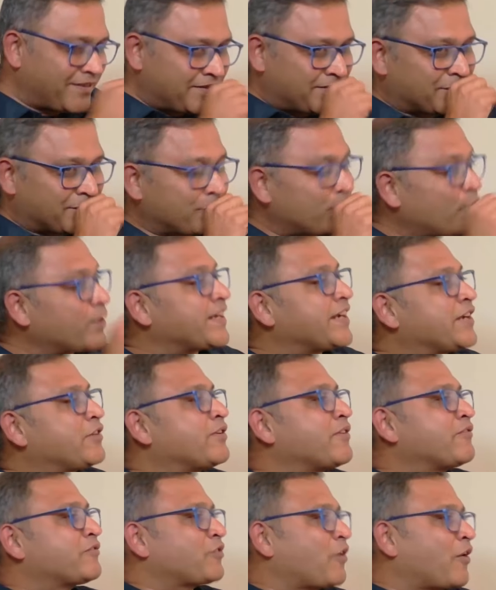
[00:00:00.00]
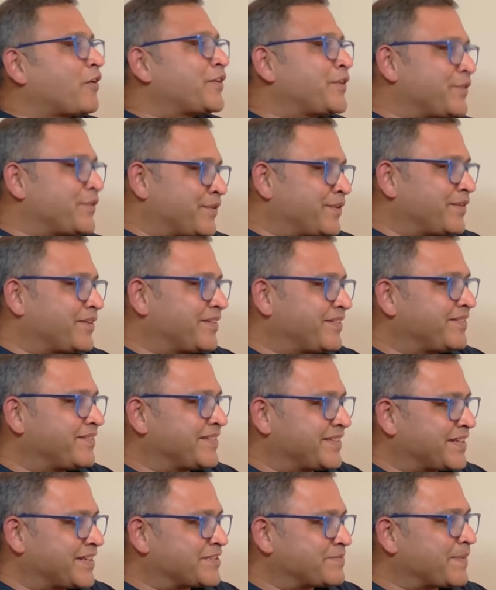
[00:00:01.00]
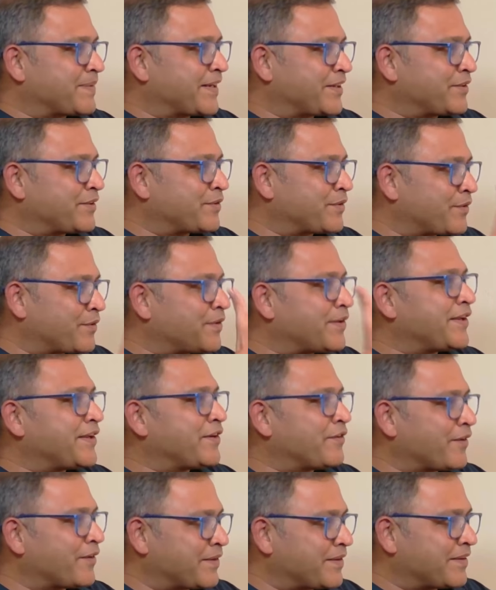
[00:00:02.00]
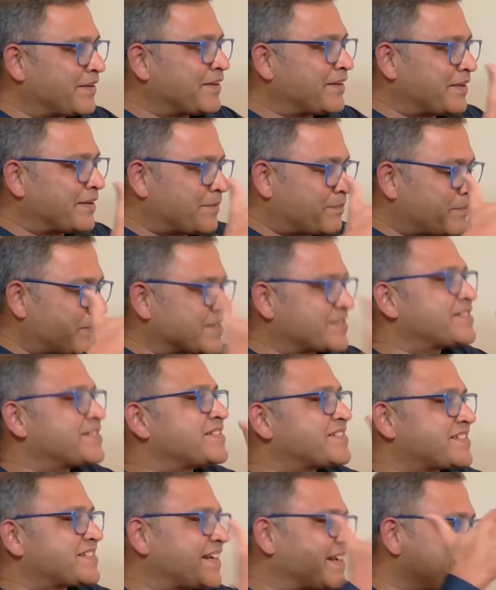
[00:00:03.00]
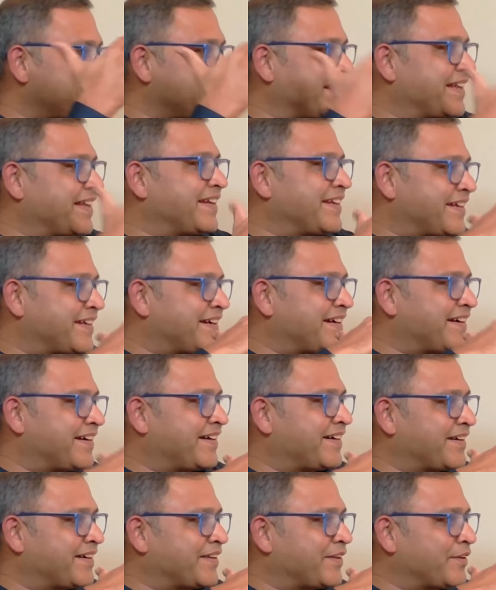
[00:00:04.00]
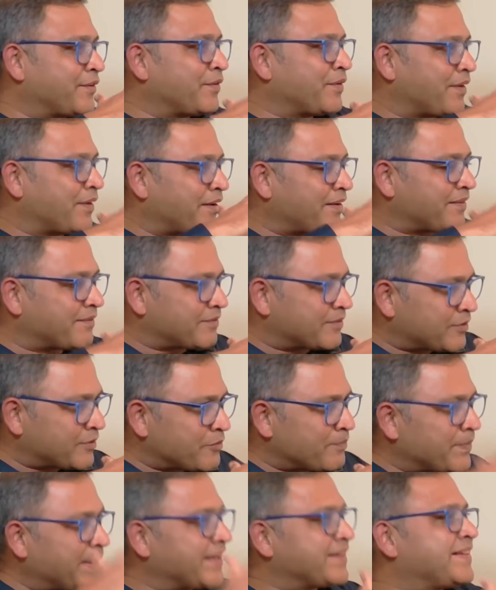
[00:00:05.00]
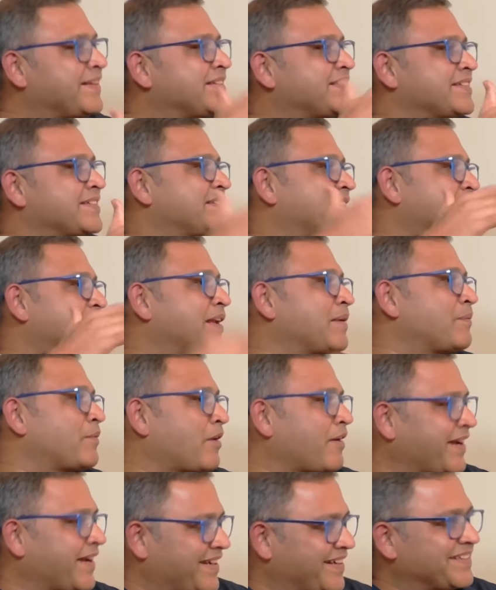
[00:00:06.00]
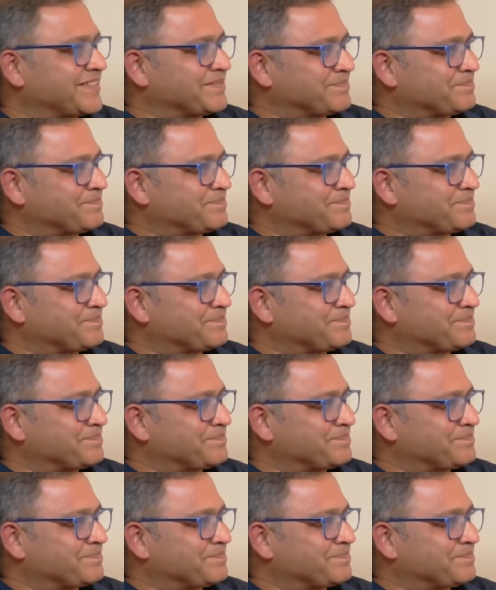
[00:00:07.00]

what it would have taught you with respect to holding on persistently, to make this as a real product.